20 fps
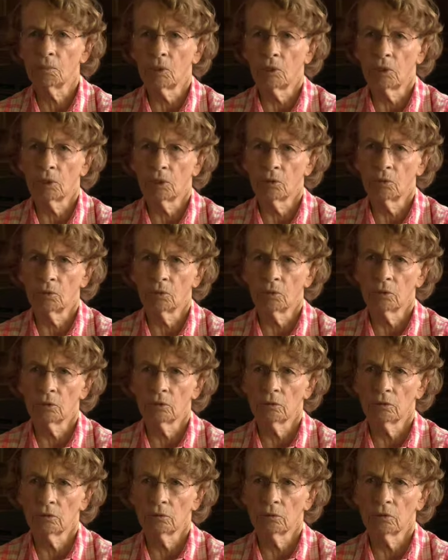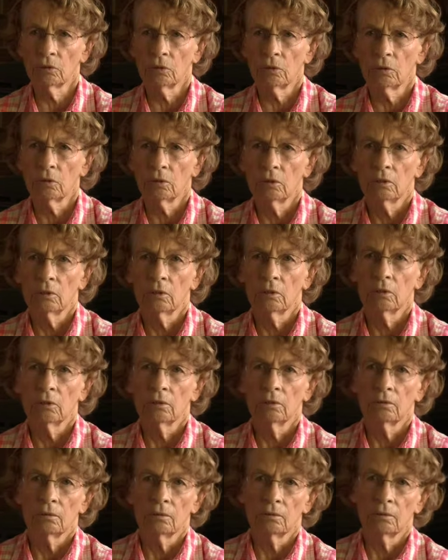Party were,
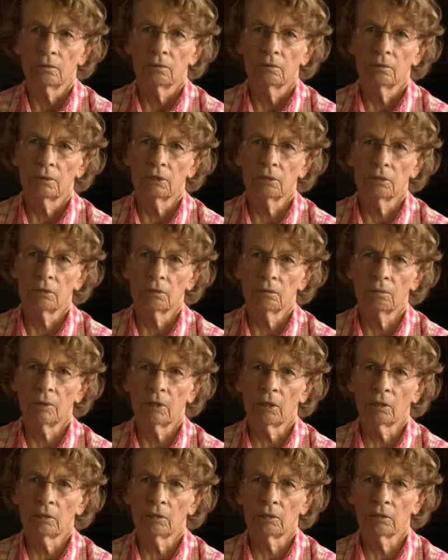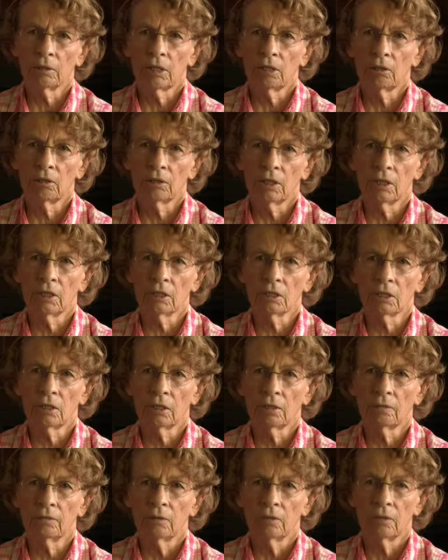mm -hmm. the, about the LDS
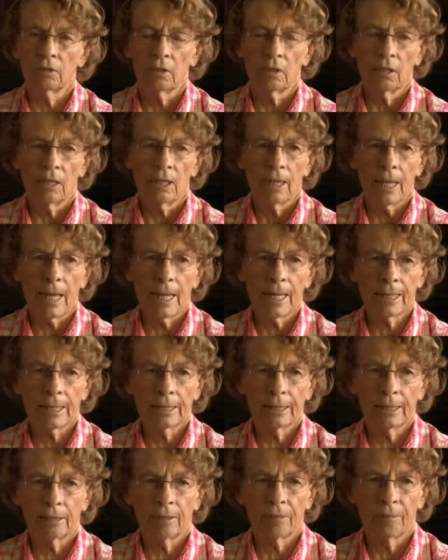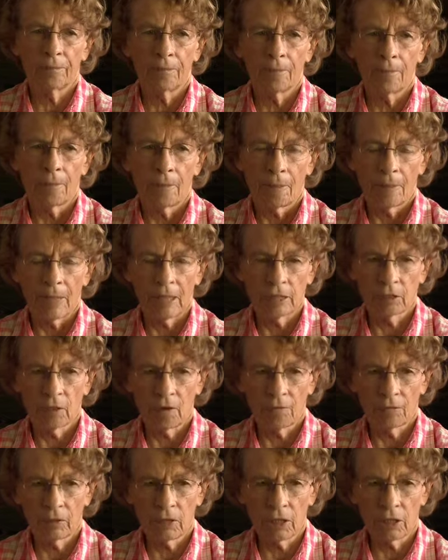stuff. And um, they
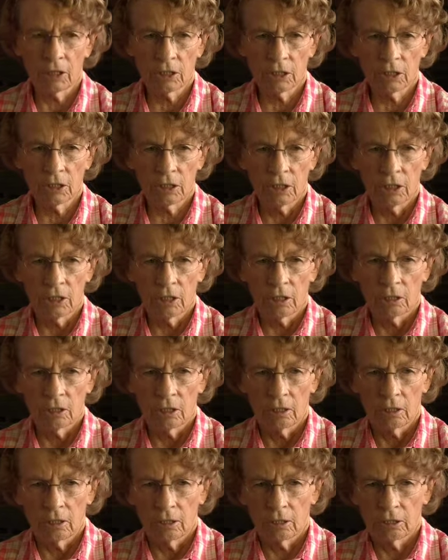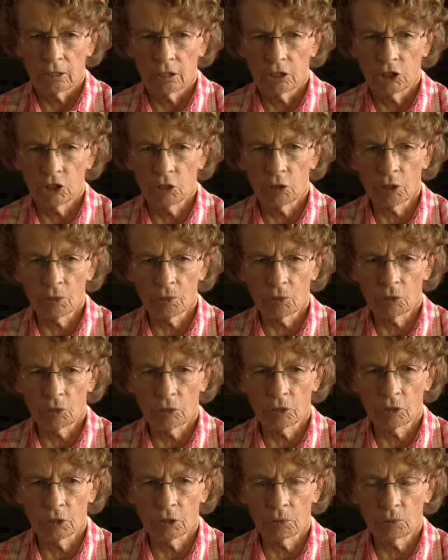stopped for lunch, and Shorty
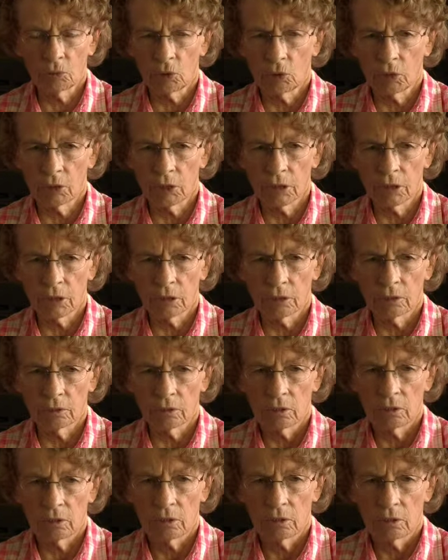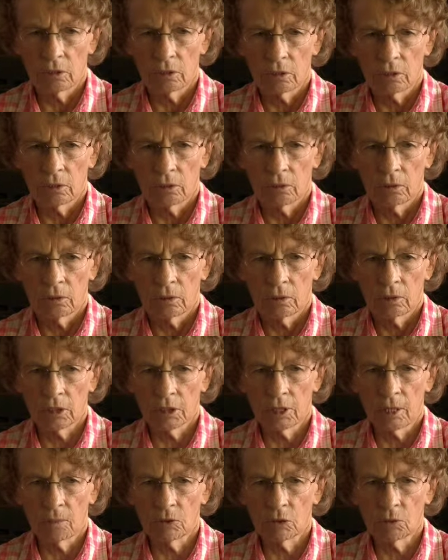Morris, Morris,
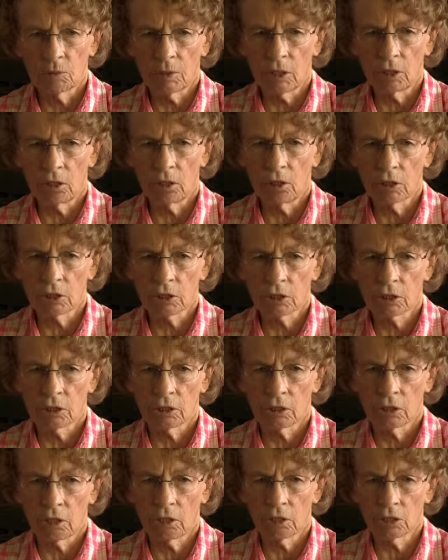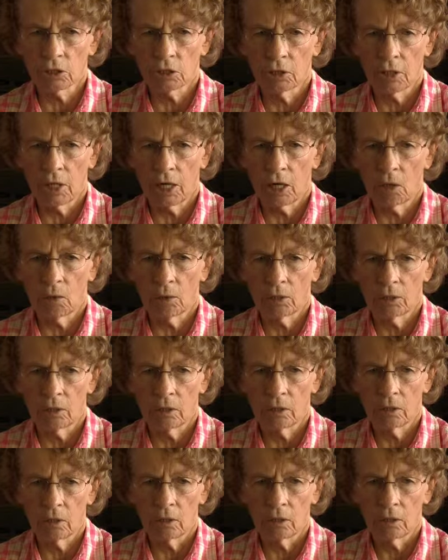his name was really Oscar, Oscar Howard
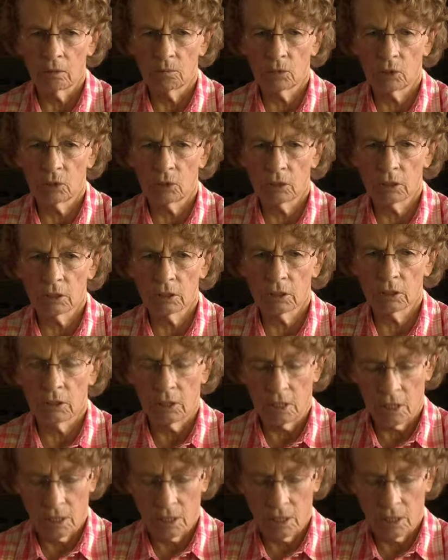Morris.